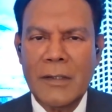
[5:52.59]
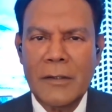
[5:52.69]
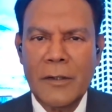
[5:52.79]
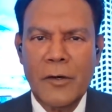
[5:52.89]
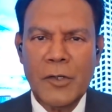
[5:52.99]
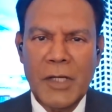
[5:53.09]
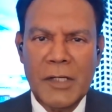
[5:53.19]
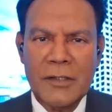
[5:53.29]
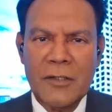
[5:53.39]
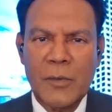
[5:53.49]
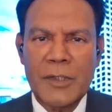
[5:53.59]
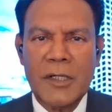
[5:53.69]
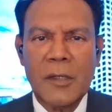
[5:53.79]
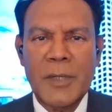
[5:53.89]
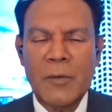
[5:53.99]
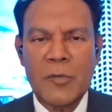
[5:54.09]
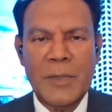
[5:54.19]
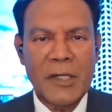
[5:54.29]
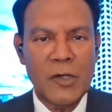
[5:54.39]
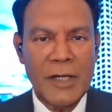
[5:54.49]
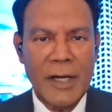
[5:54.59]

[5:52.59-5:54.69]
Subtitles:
at the negotiations when Germany was being